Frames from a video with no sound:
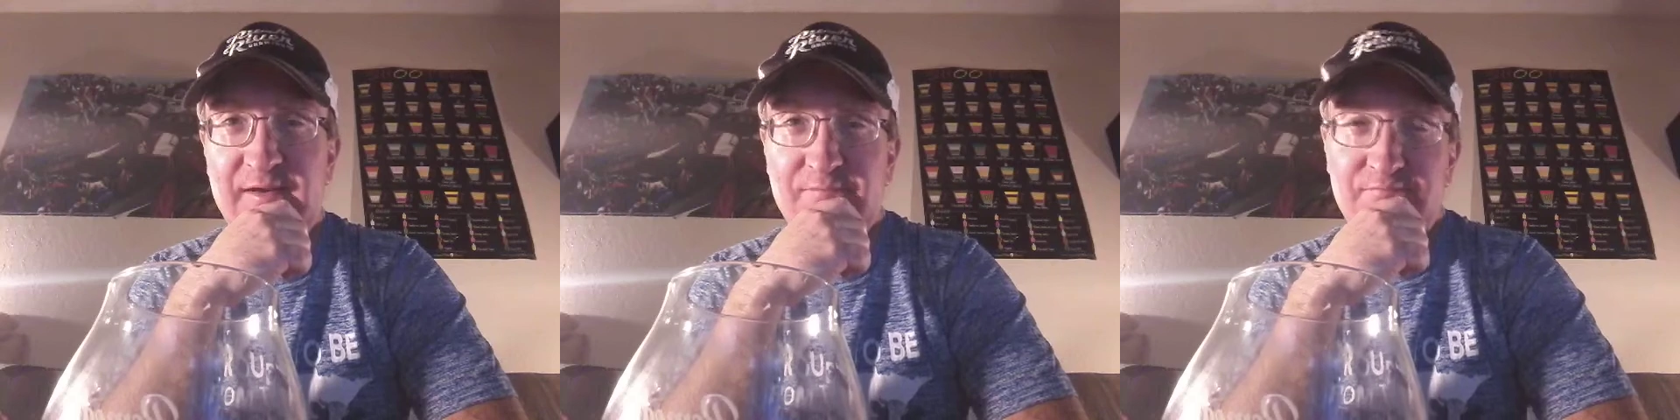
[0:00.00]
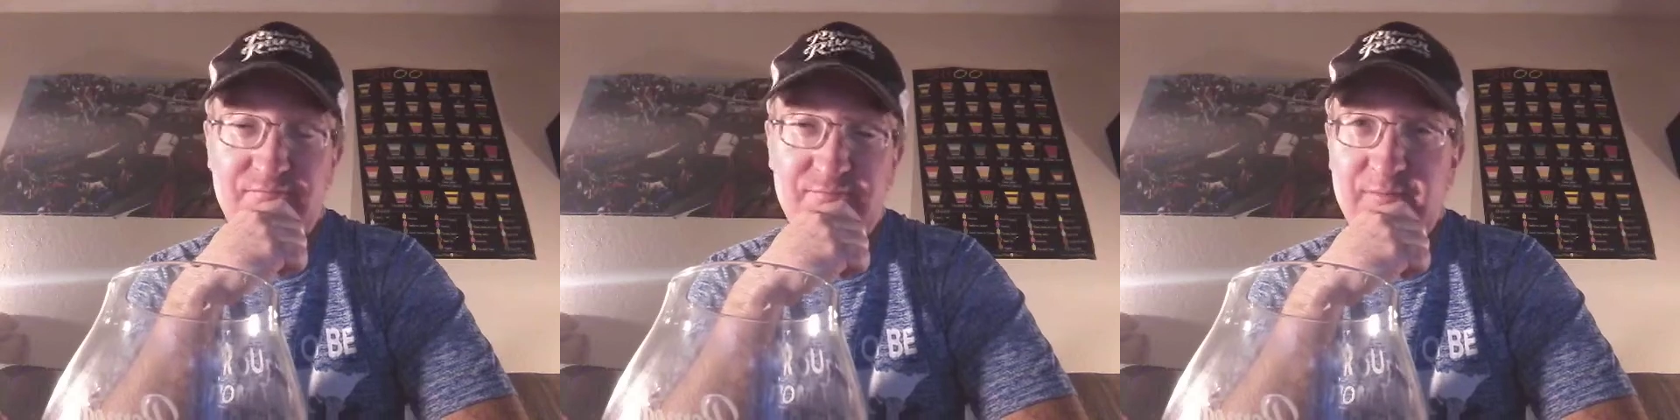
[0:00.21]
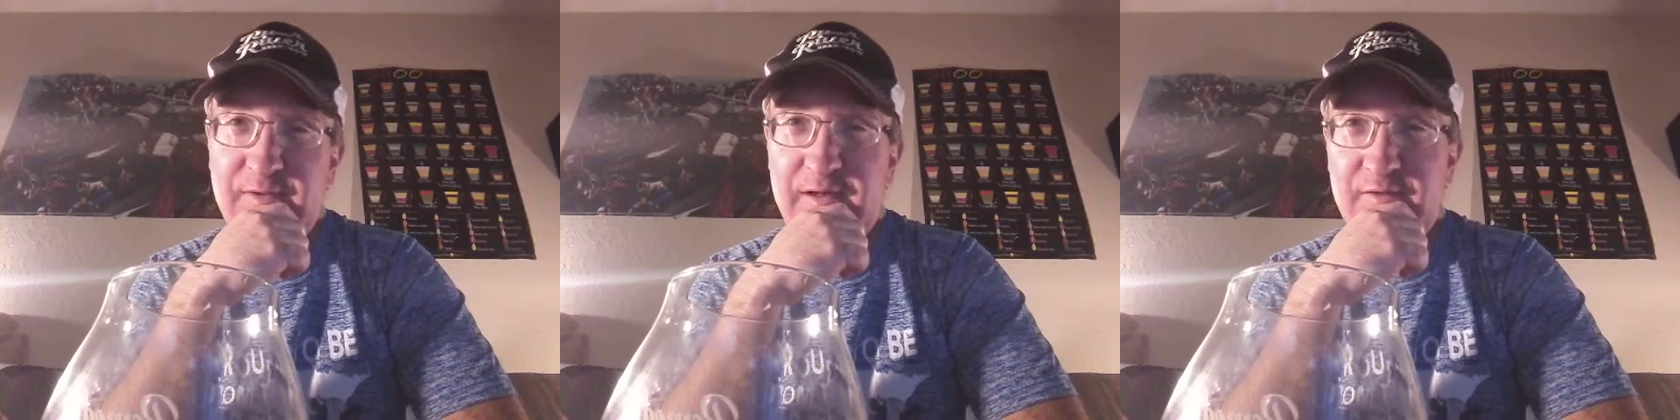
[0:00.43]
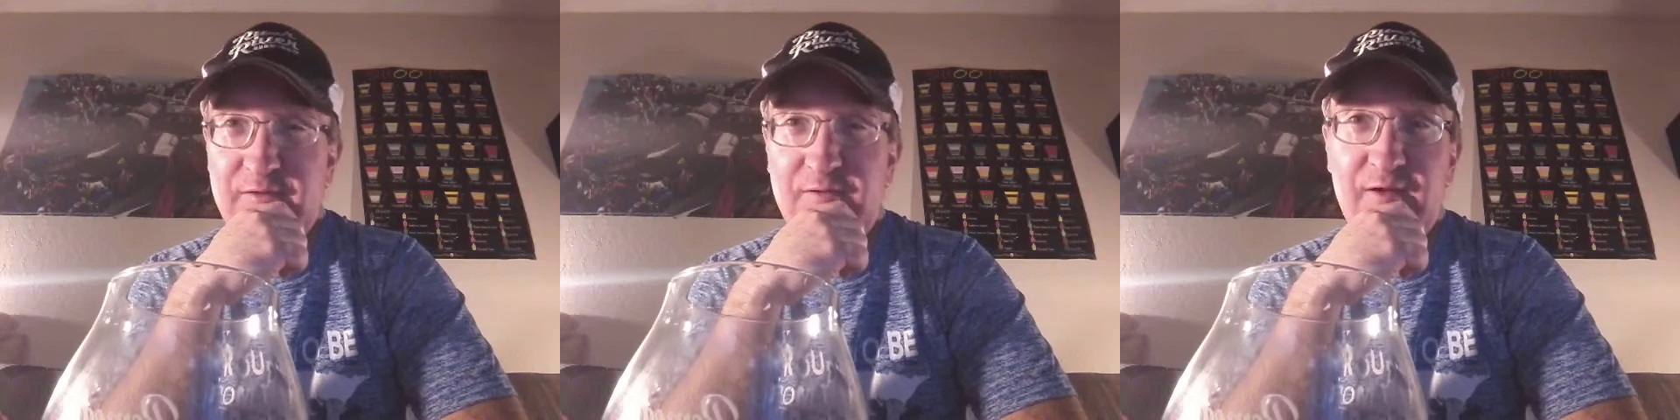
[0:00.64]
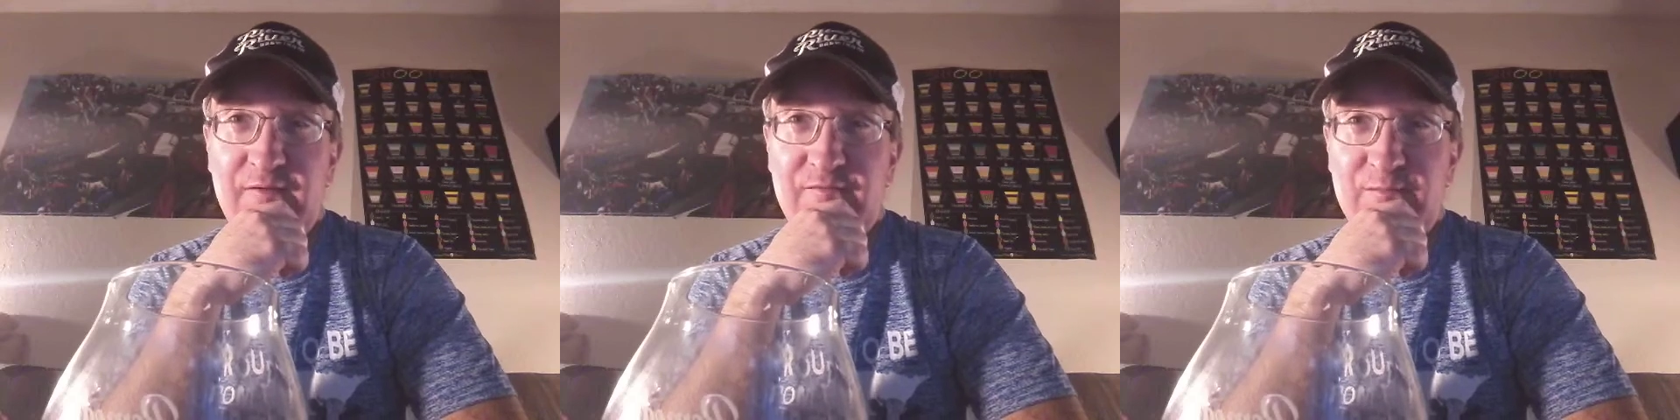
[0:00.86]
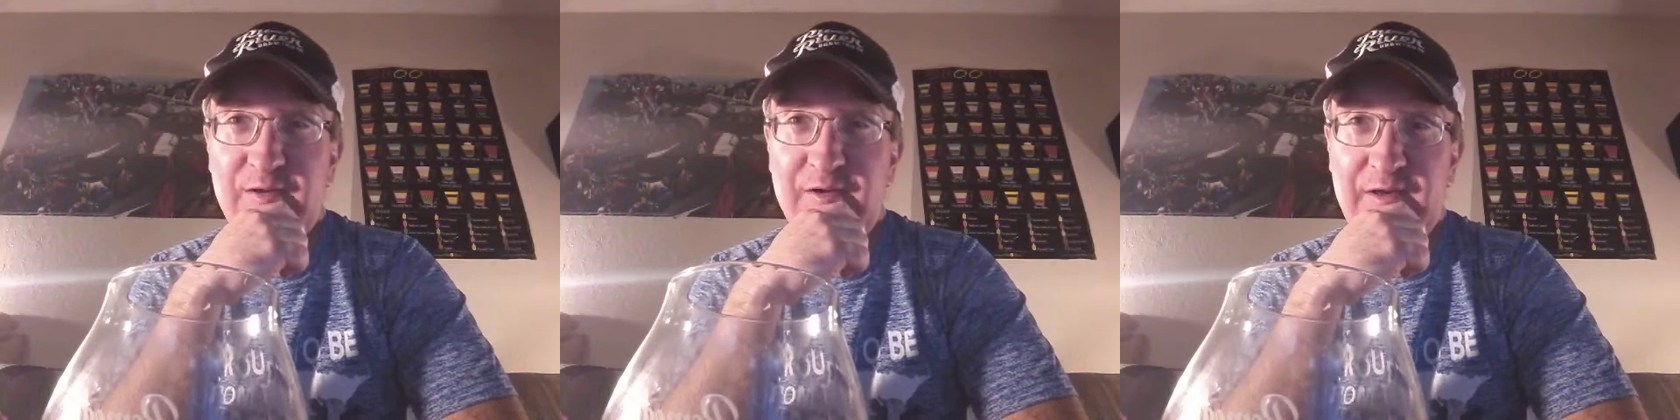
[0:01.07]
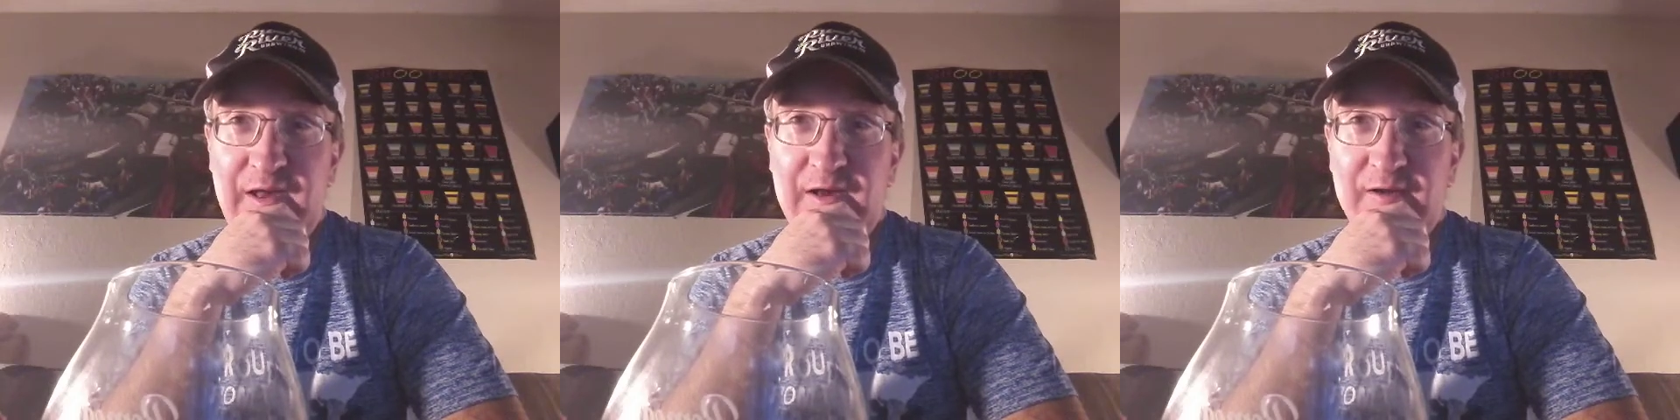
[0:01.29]
and I still haven't been
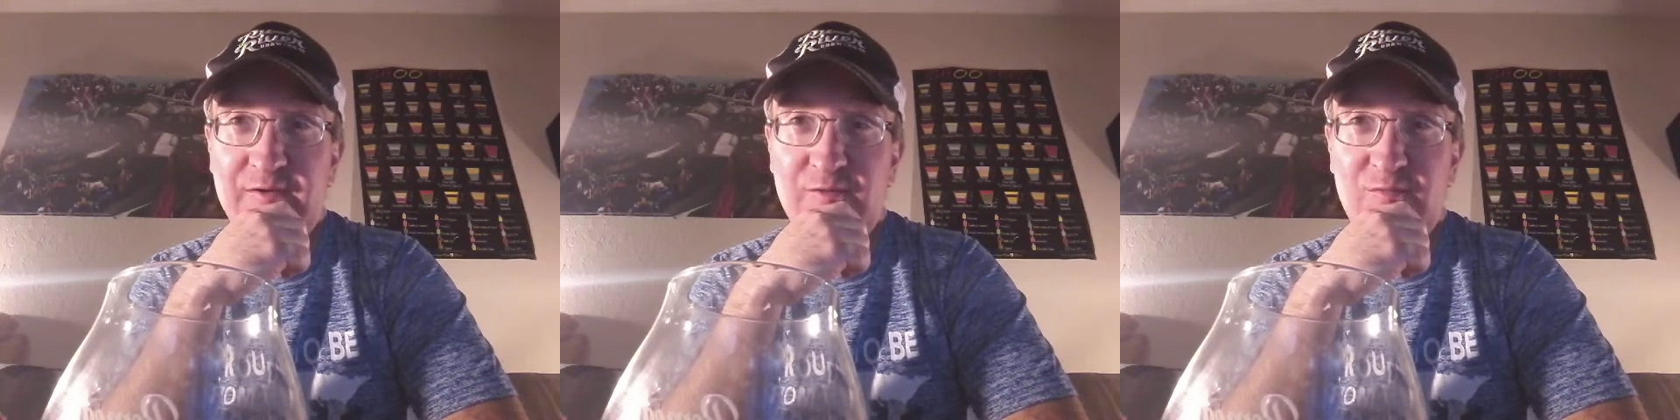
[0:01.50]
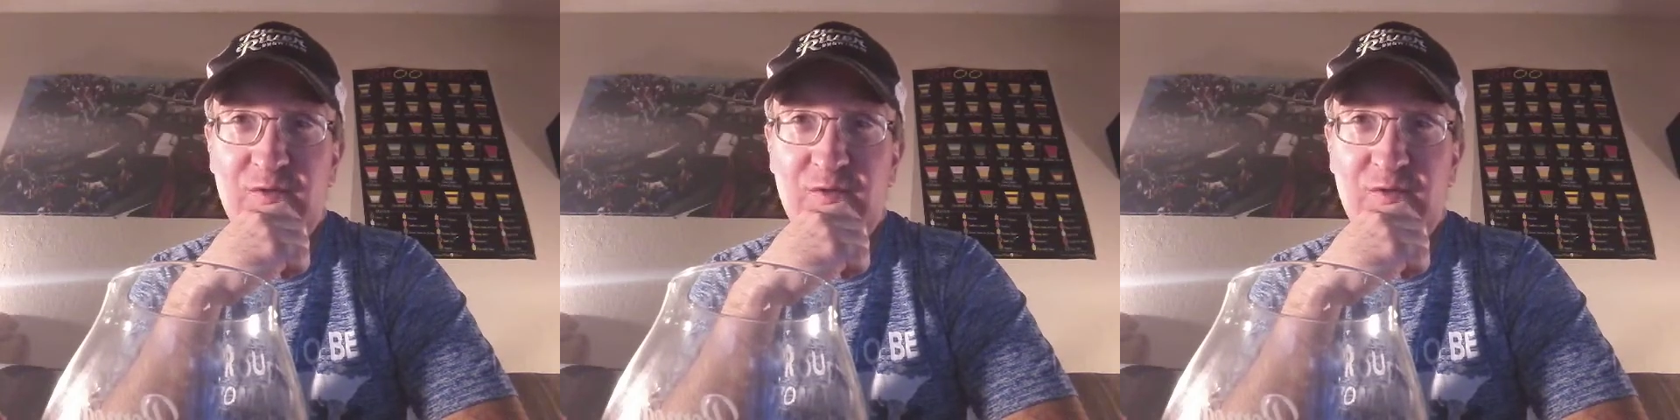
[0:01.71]
tagged in a